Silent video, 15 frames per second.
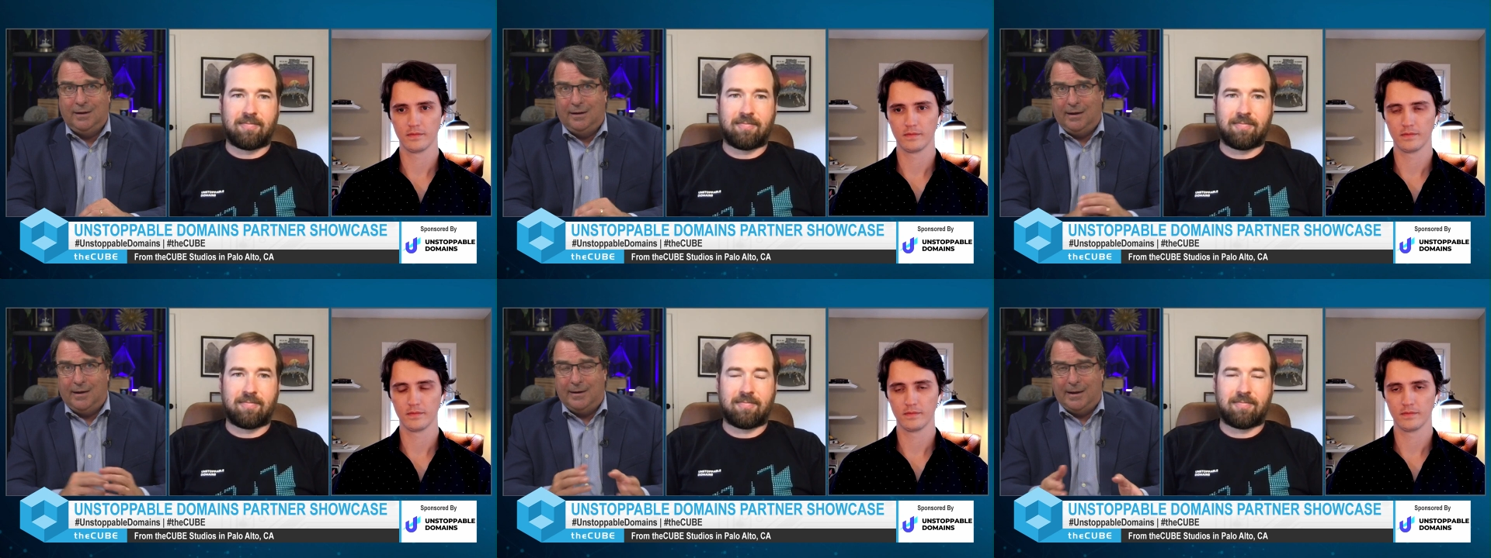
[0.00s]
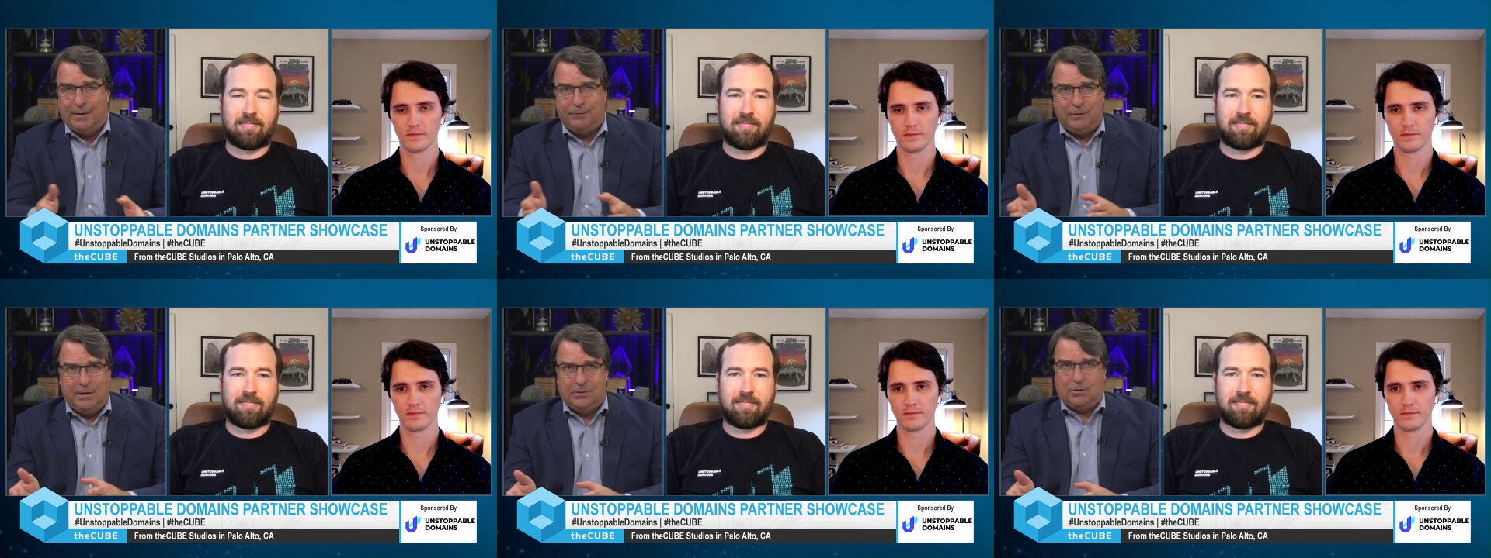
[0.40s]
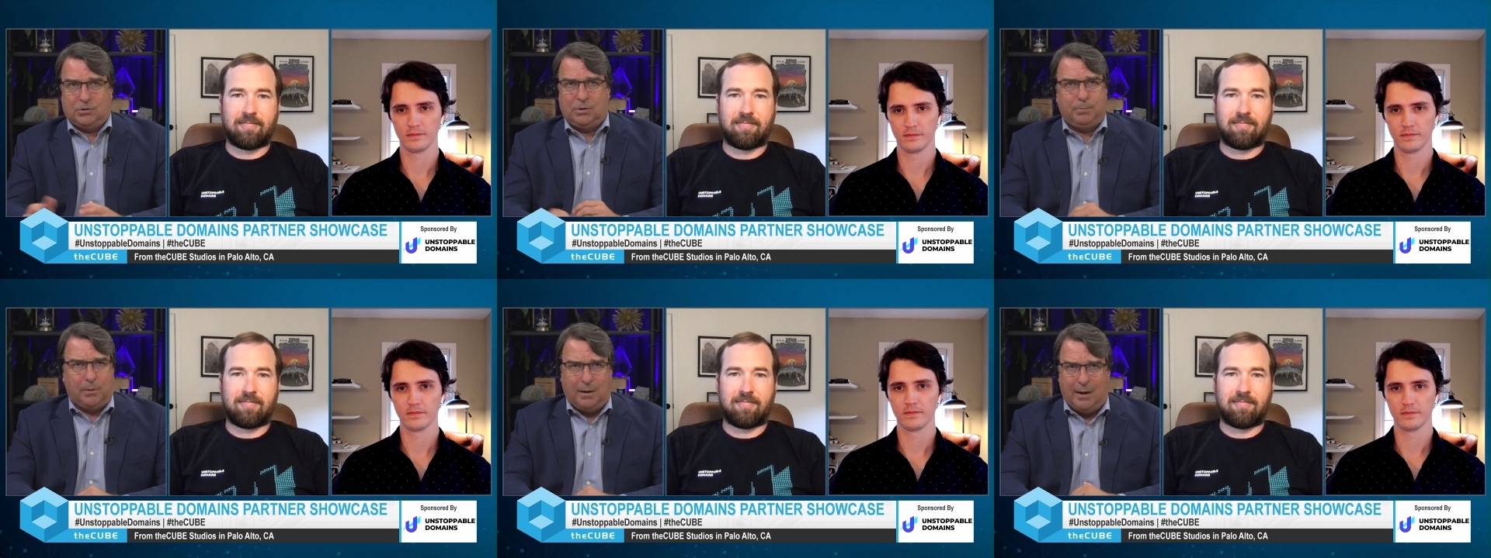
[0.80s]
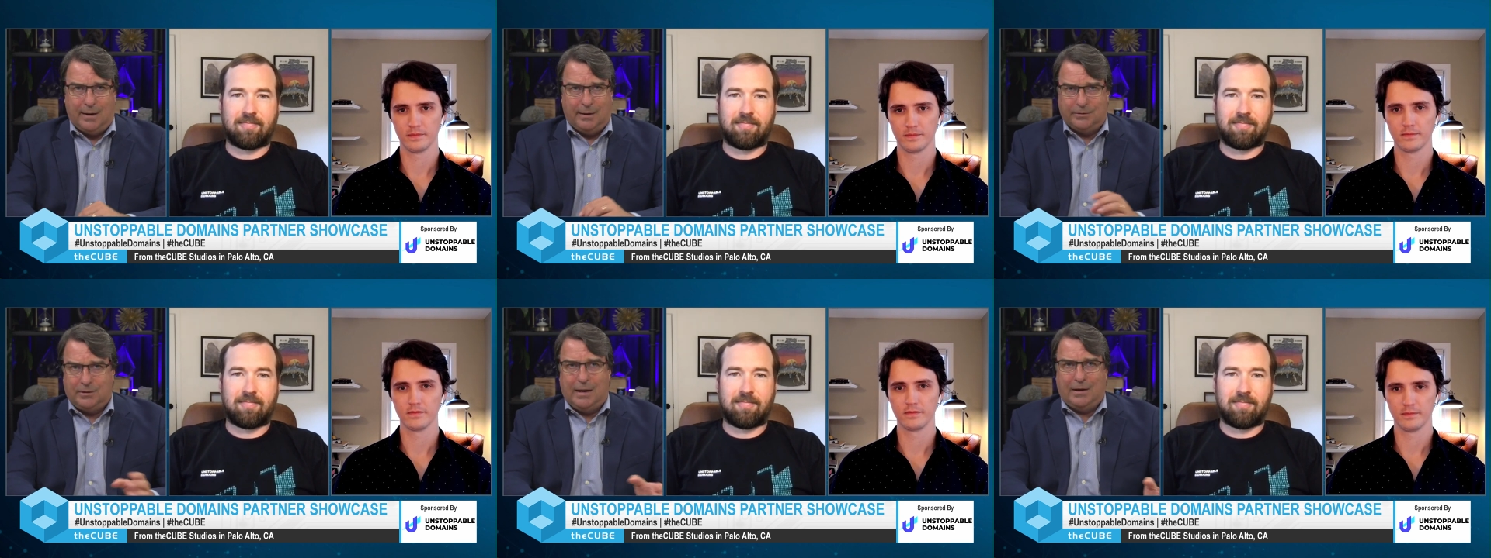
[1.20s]
Speaker 1: and NFTs are super hot
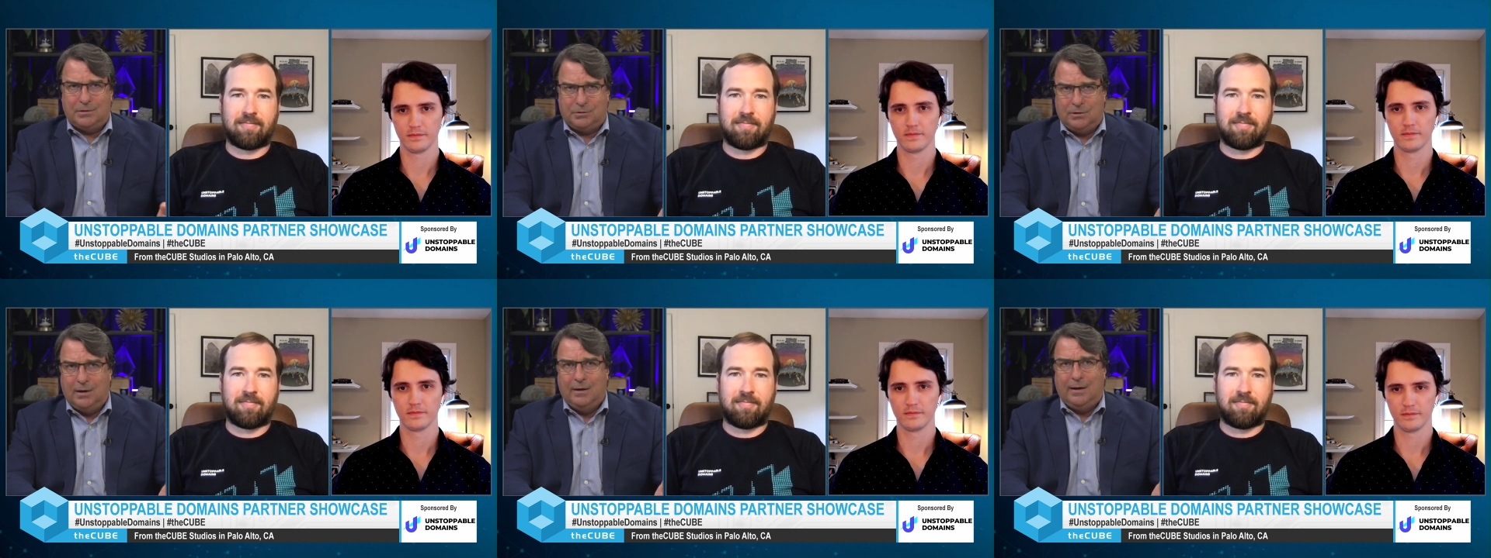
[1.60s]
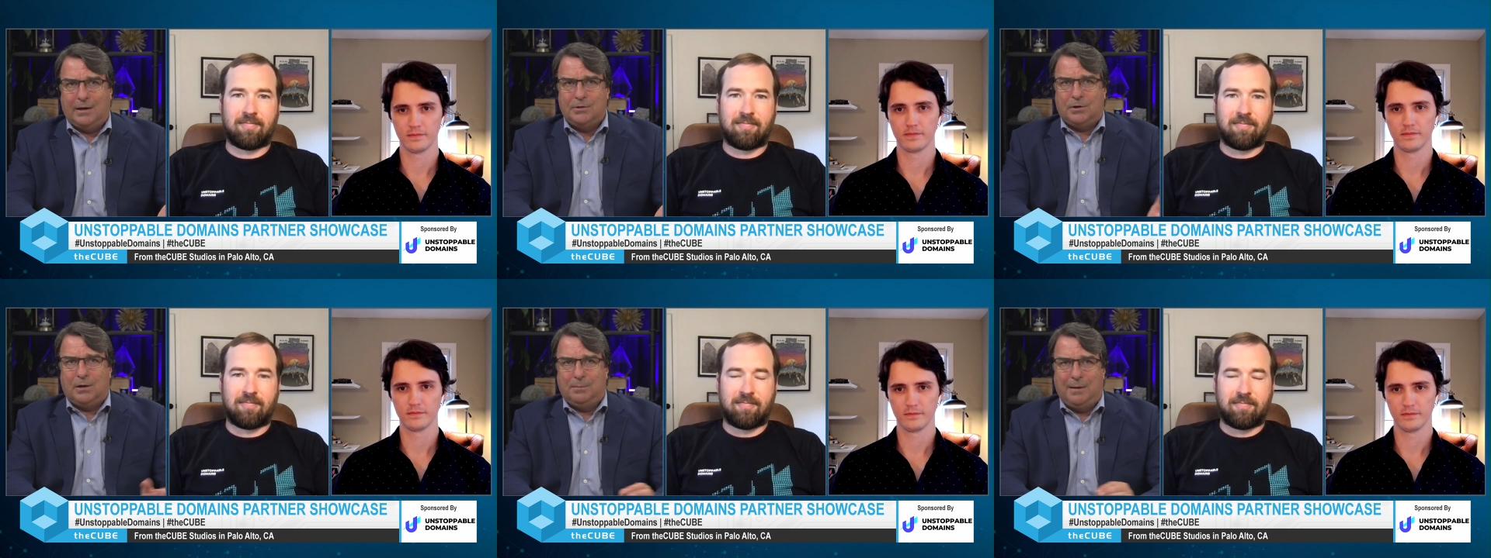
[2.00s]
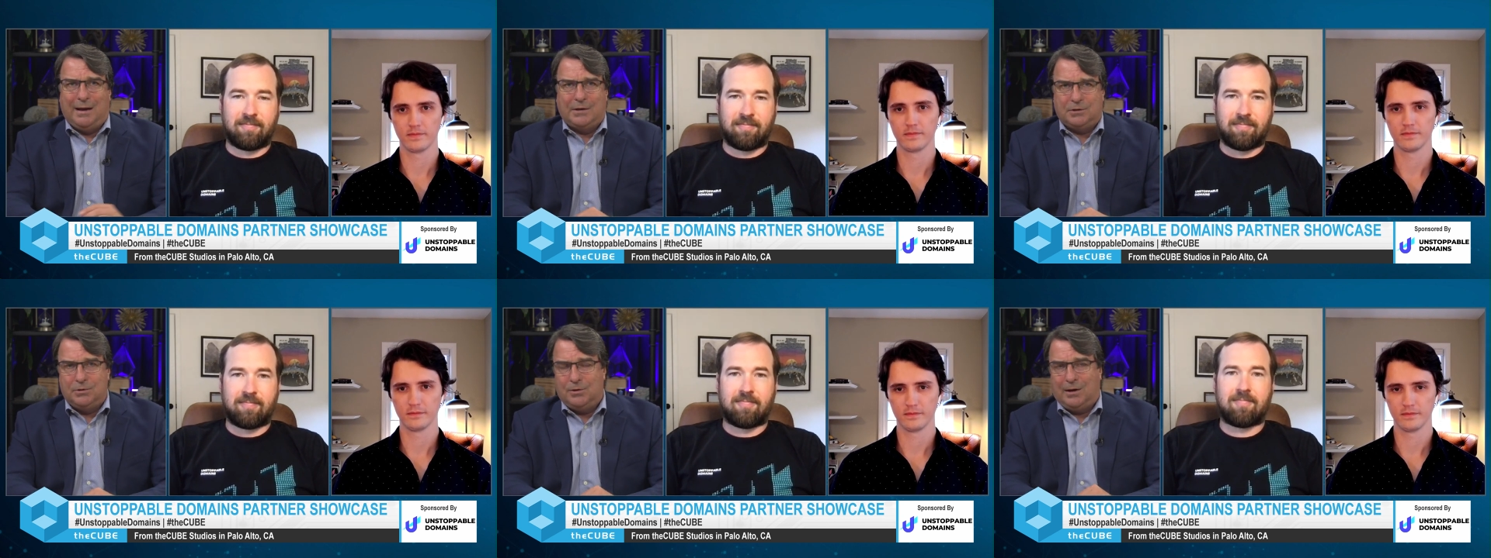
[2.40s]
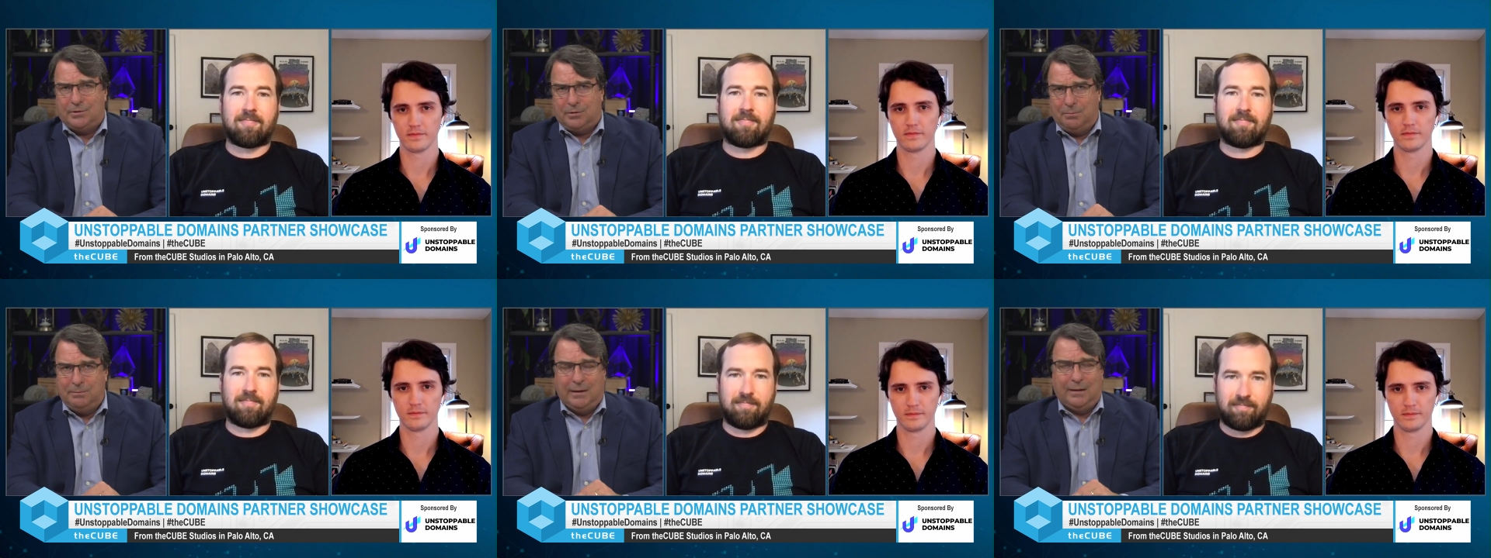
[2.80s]
as, as, as you can imagine, you guys are
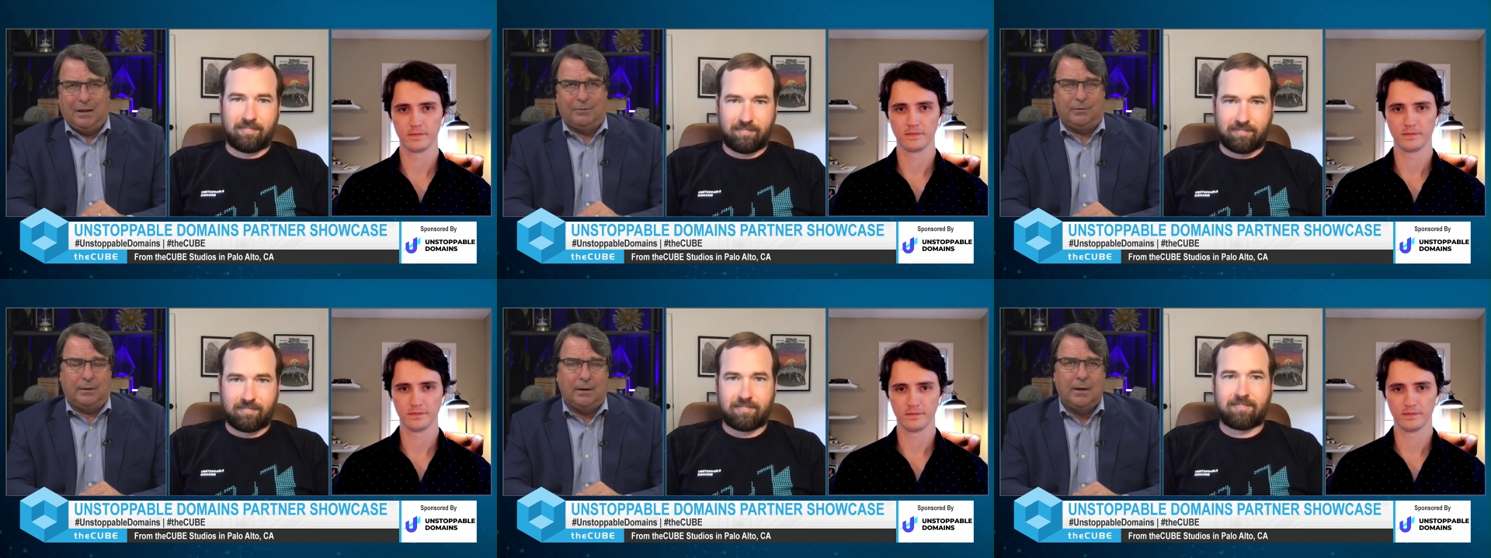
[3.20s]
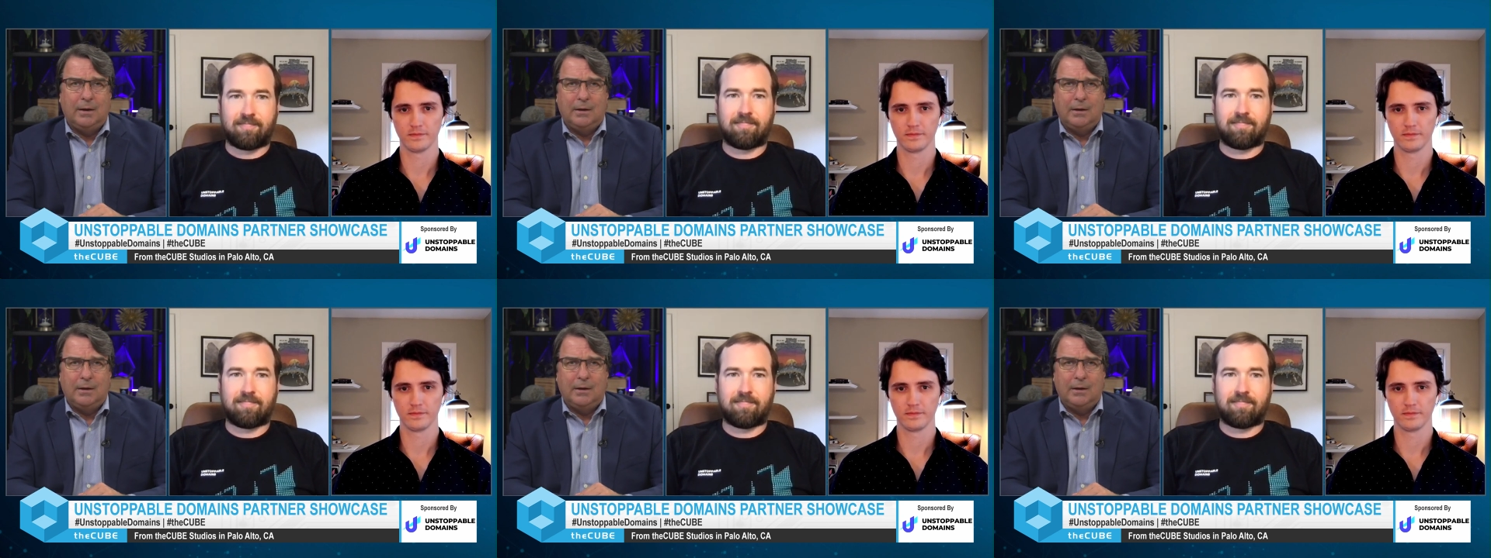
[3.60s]
in the middle of it.